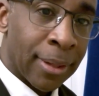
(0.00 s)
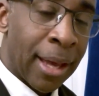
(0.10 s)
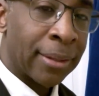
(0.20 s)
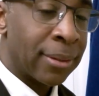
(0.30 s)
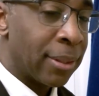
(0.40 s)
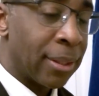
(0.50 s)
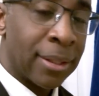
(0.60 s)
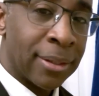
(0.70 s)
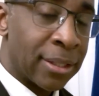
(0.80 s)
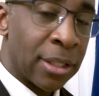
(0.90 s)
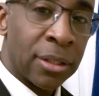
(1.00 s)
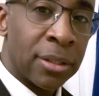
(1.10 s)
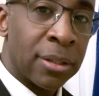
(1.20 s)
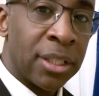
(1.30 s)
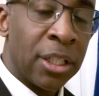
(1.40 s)
Acting up.
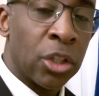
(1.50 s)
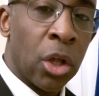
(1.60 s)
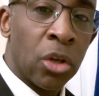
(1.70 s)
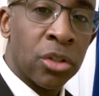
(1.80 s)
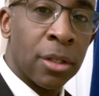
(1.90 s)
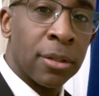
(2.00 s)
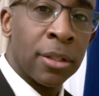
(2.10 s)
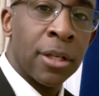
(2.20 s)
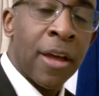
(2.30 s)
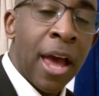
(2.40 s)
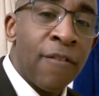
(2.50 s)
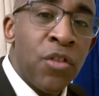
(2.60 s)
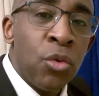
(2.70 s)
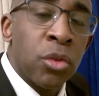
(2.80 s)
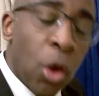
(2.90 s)
She lost her. Have
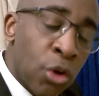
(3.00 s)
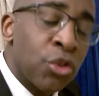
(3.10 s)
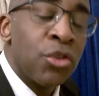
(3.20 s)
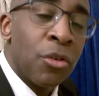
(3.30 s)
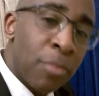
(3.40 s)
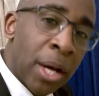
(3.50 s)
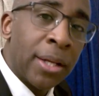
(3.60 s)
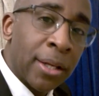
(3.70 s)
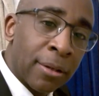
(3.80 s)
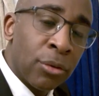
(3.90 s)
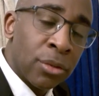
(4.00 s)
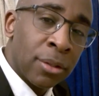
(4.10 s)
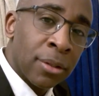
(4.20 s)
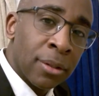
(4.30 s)
you lost your mind, Angosy?